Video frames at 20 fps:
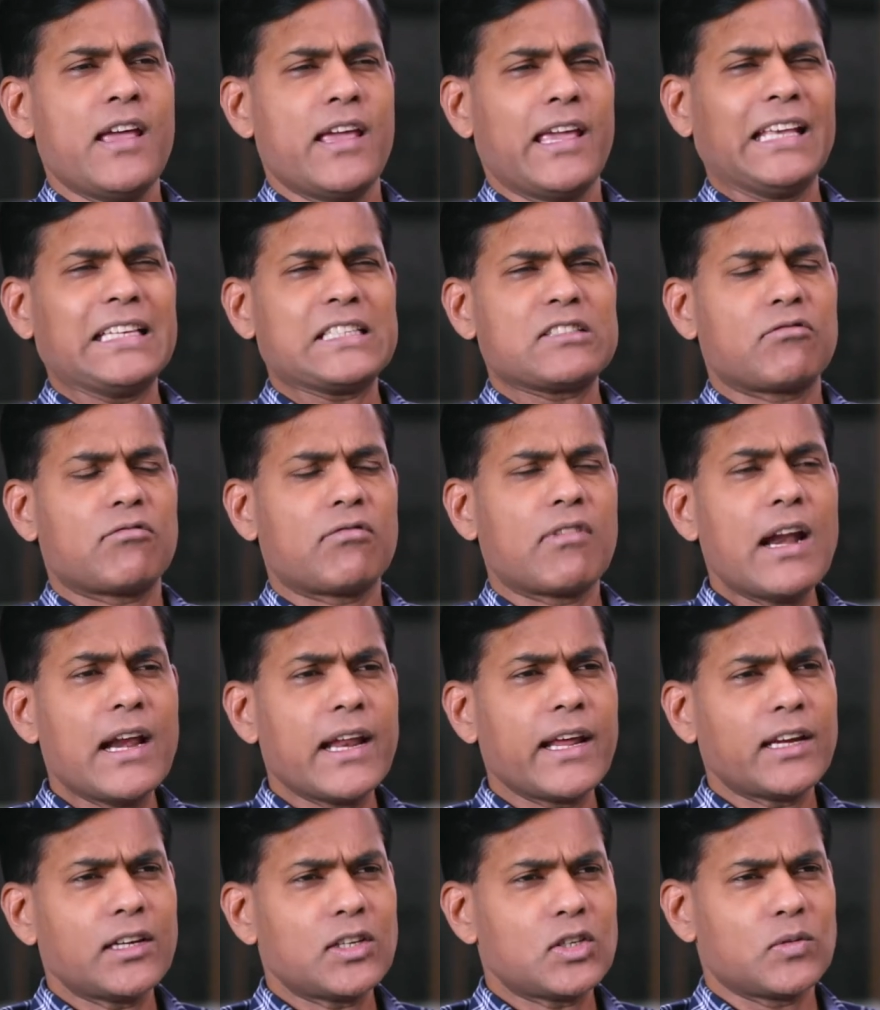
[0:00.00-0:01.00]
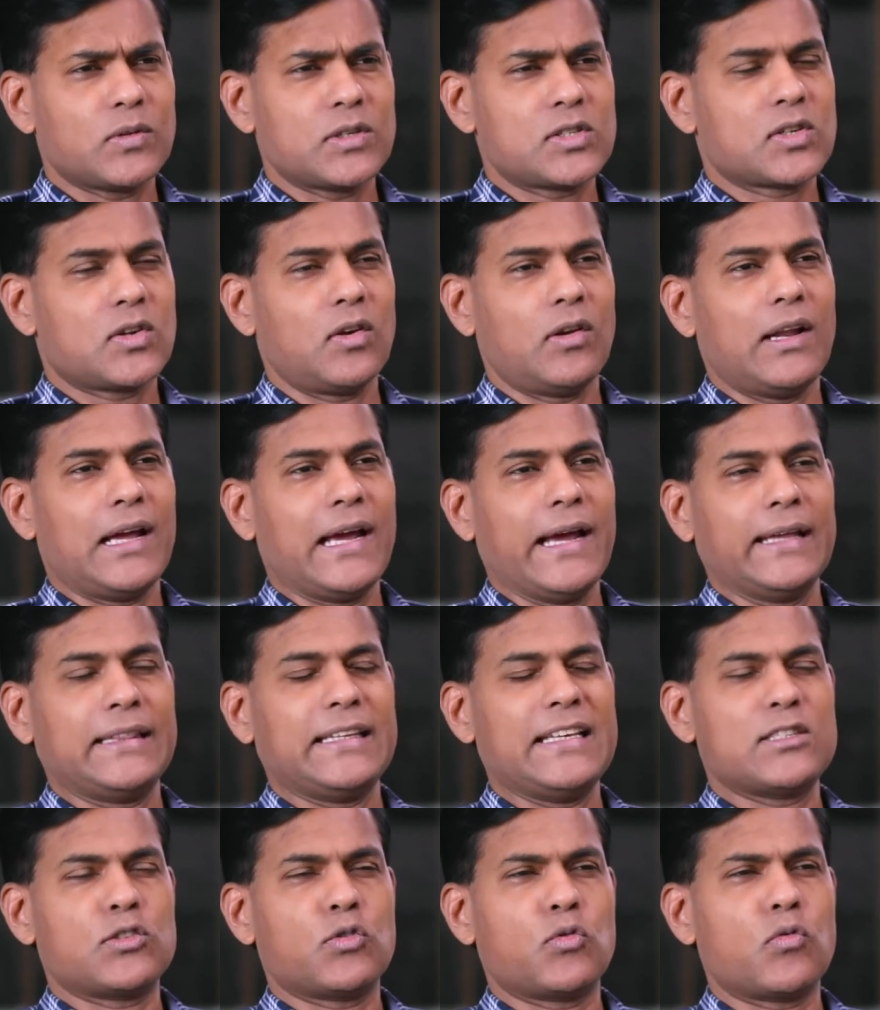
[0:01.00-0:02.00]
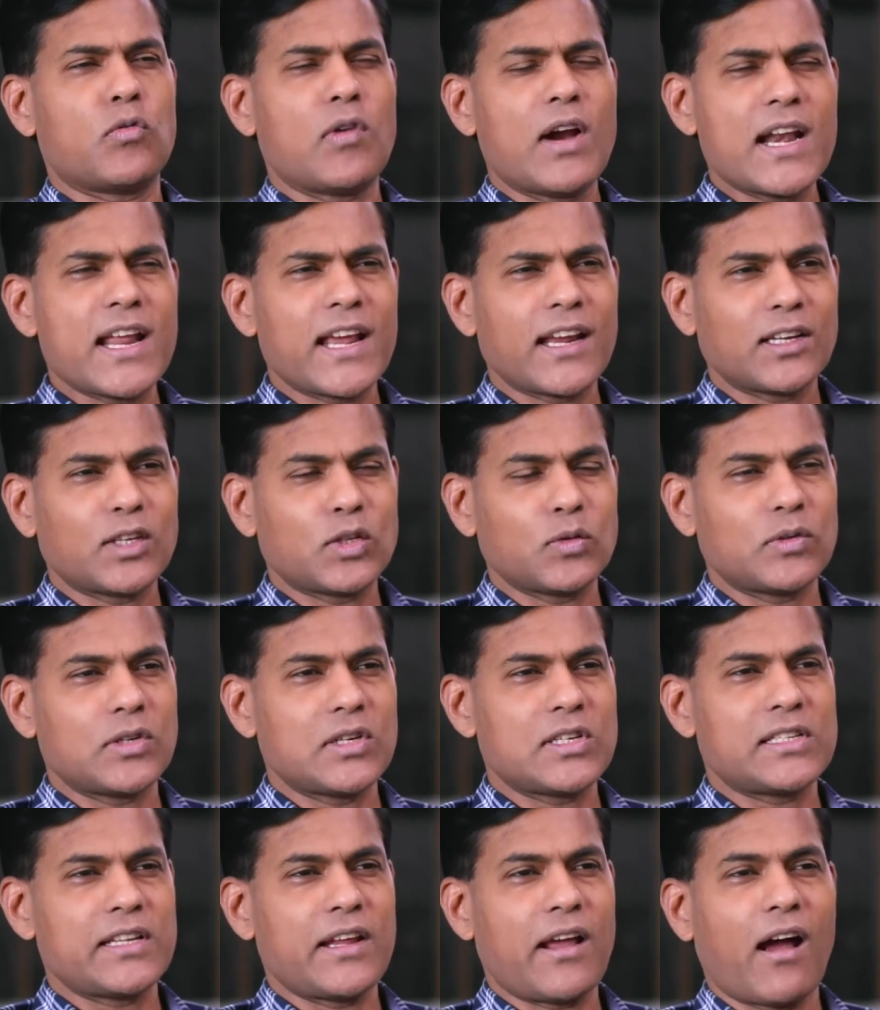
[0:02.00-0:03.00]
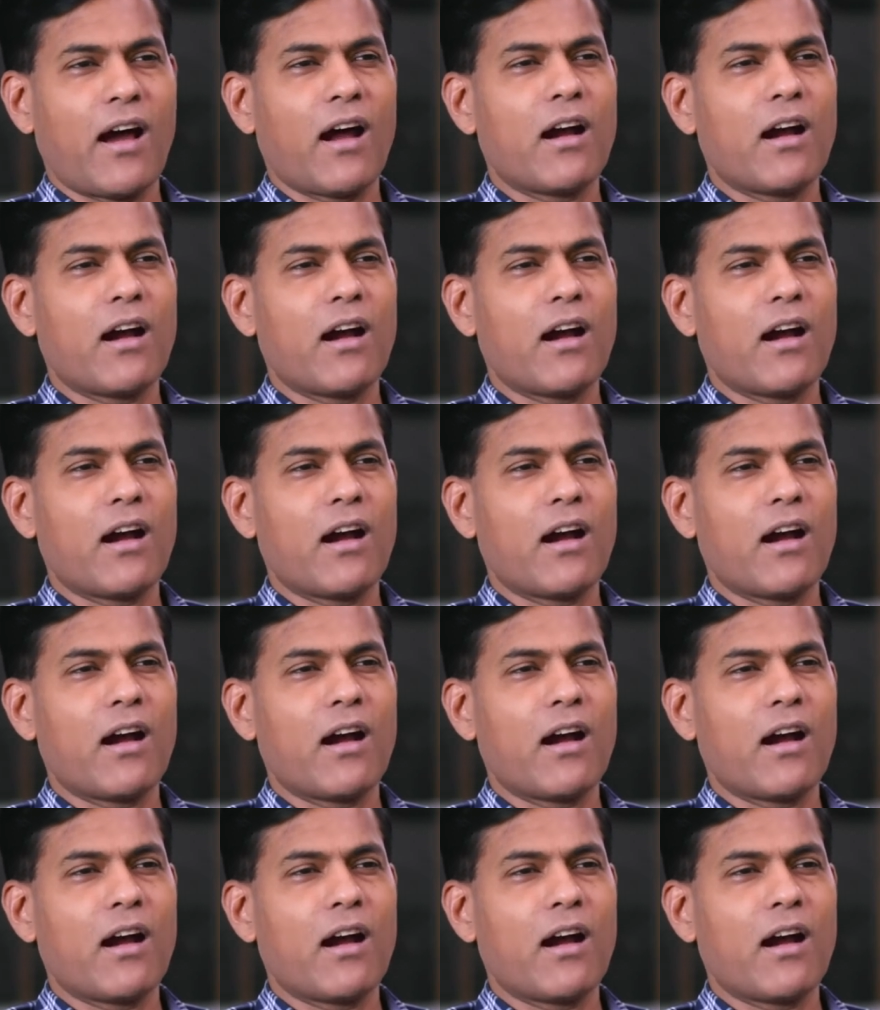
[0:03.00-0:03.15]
He's running towards Goliath, he's running towards the